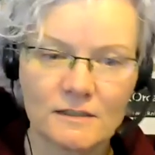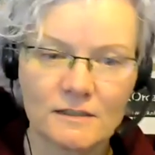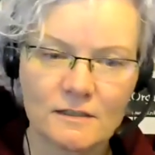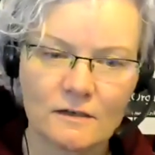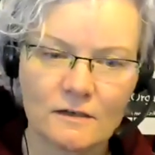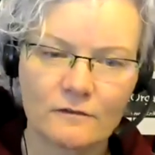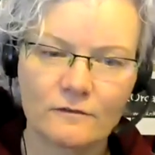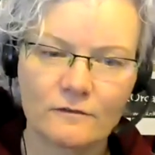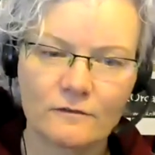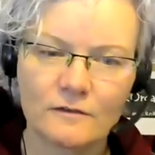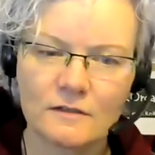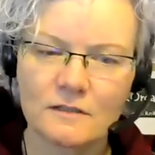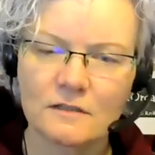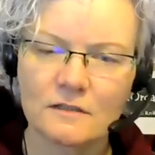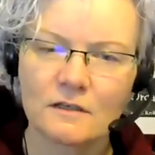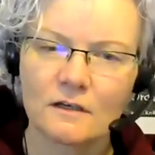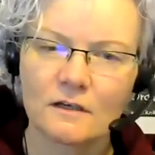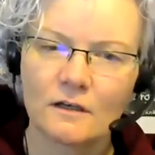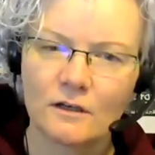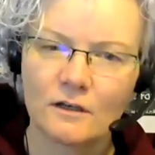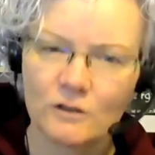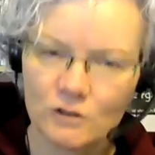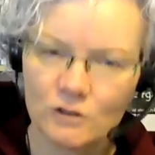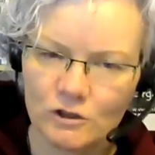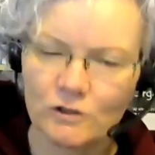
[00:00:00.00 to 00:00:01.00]
service
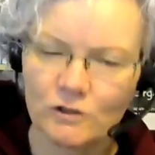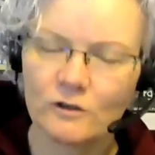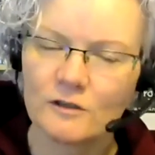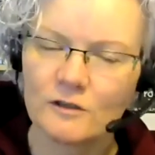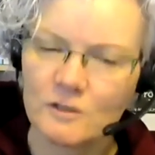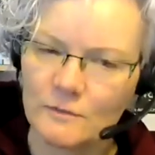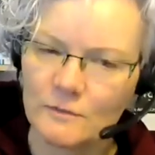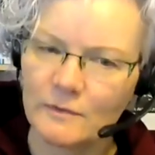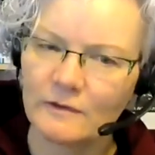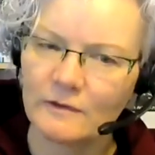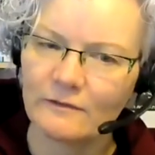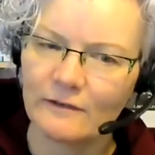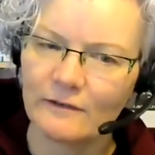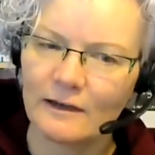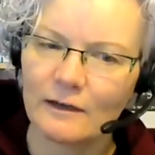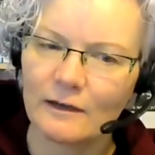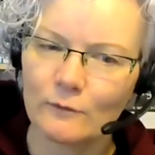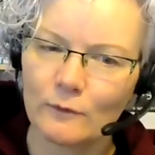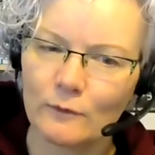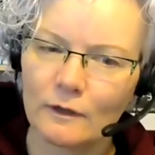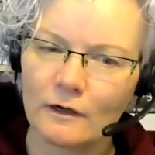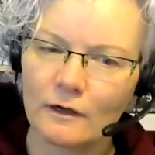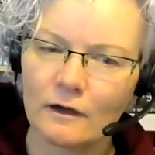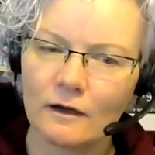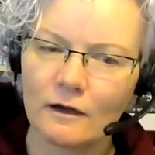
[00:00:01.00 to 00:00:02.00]
should also be
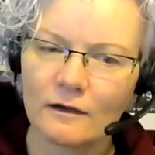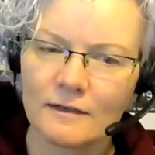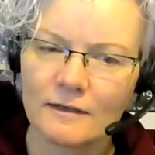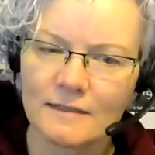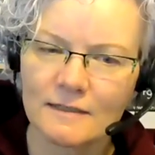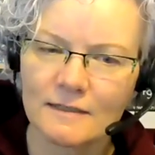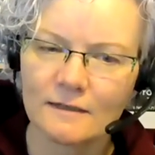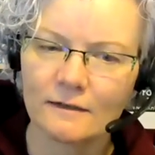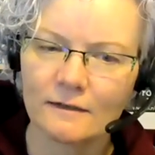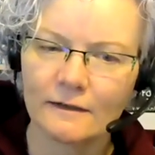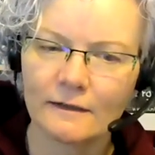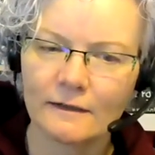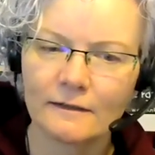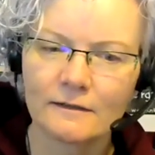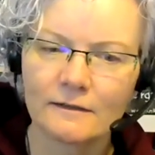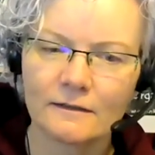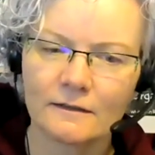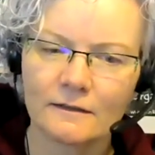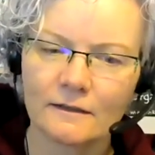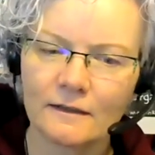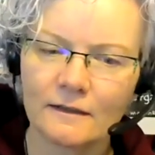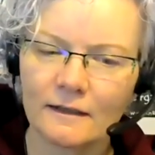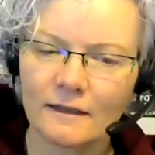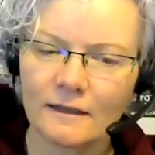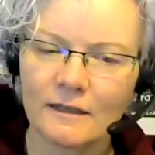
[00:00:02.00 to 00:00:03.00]
available alongside. And
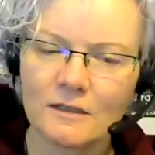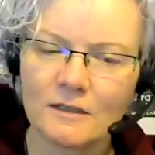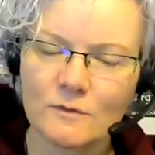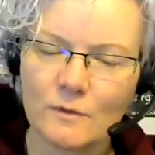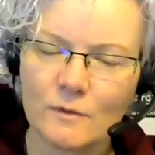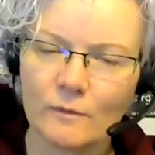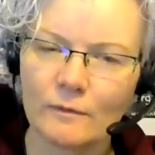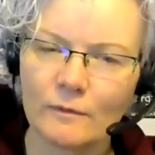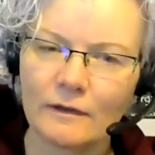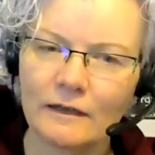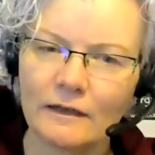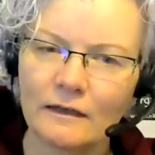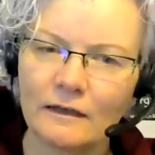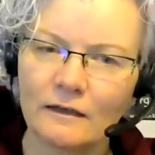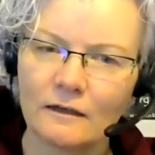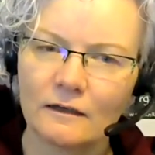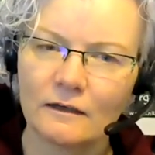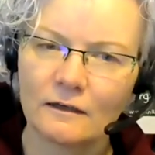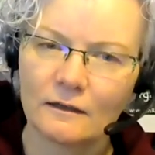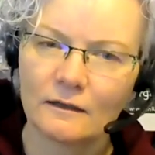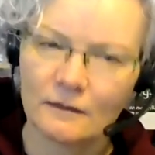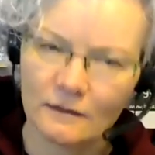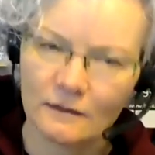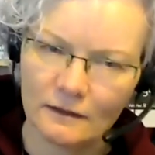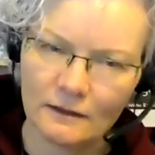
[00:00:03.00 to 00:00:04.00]
I think that's probably
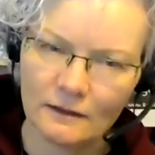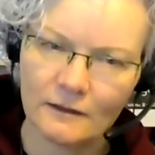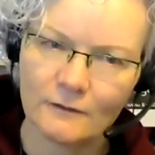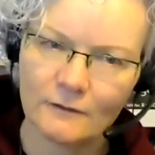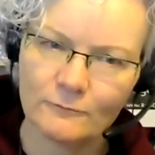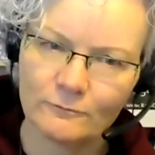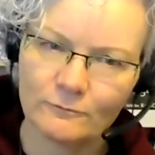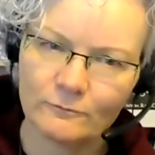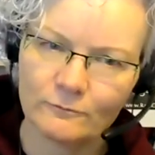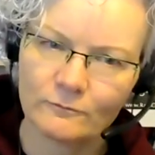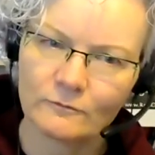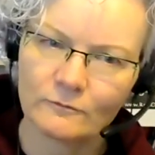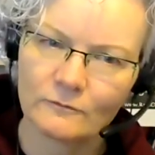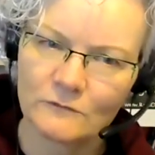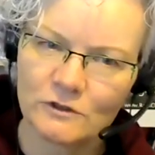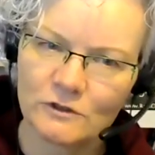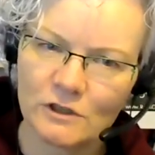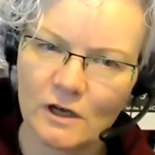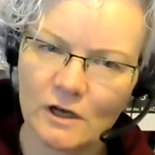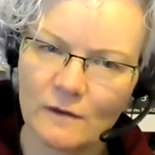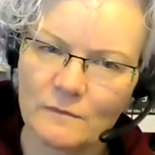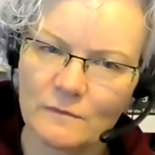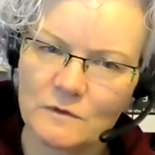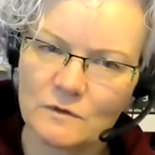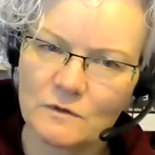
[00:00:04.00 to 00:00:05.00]

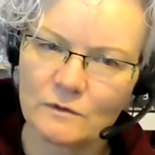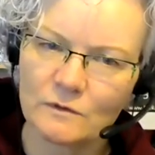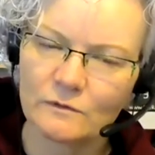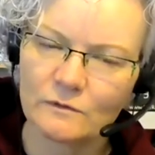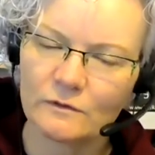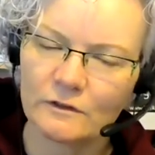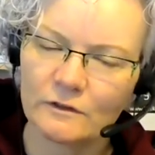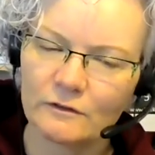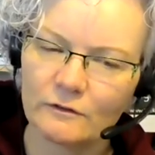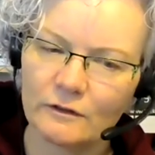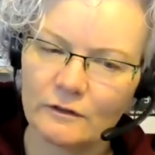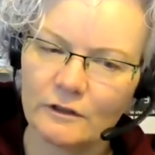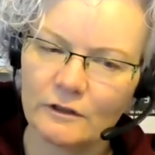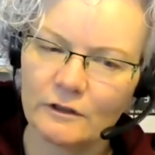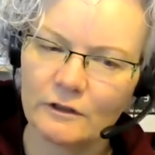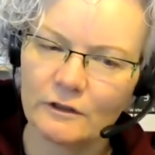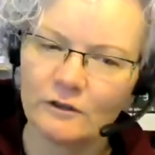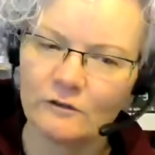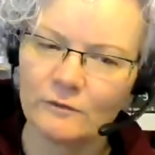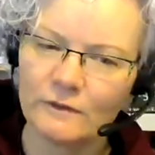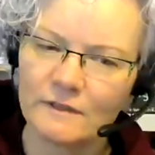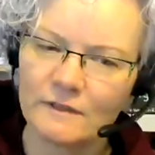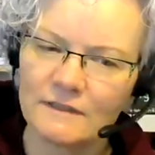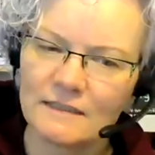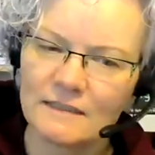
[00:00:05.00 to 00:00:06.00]
chimes with what you've
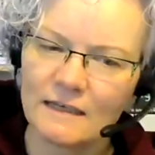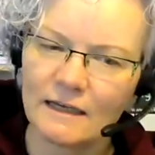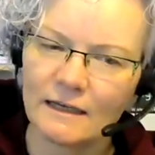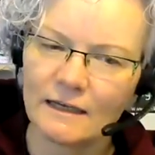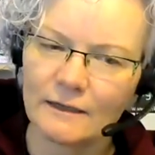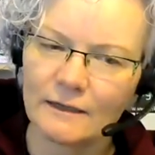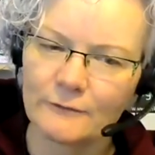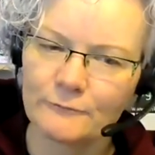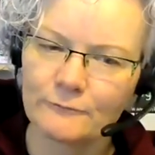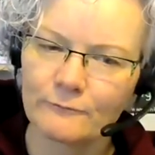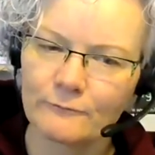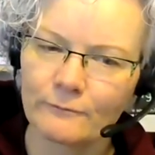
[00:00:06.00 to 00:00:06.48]
been saying.